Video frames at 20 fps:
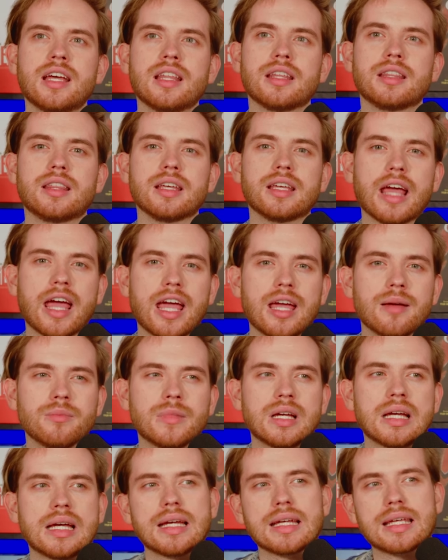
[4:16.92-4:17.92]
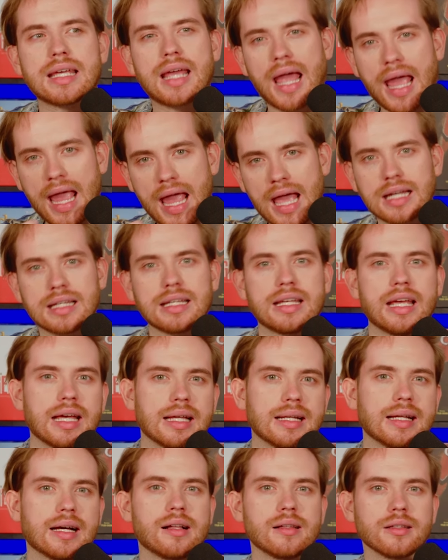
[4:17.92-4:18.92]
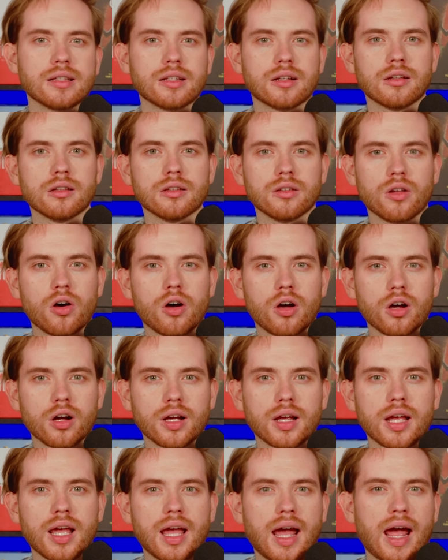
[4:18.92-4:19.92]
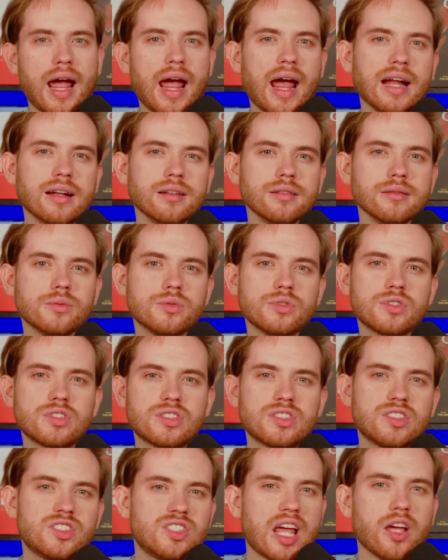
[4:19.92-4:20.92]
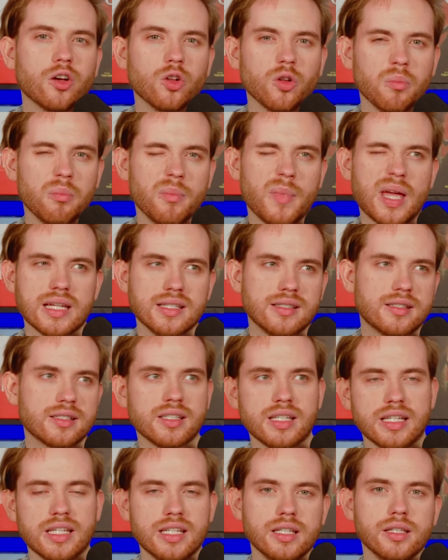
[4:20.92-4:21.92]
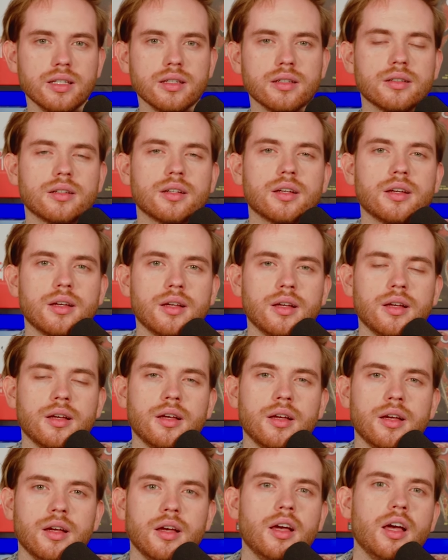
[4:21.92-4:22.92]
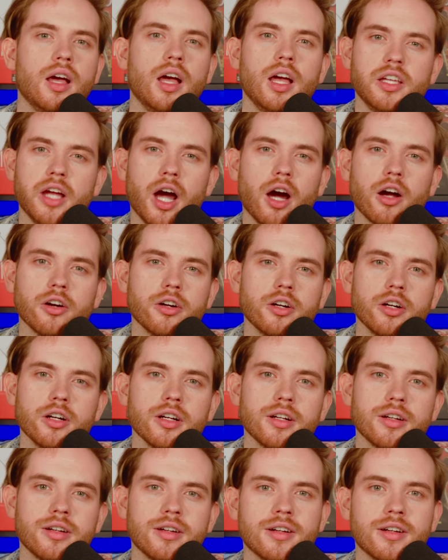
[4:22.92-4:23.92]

that the game can get a little long and stalemate-y. Yarr.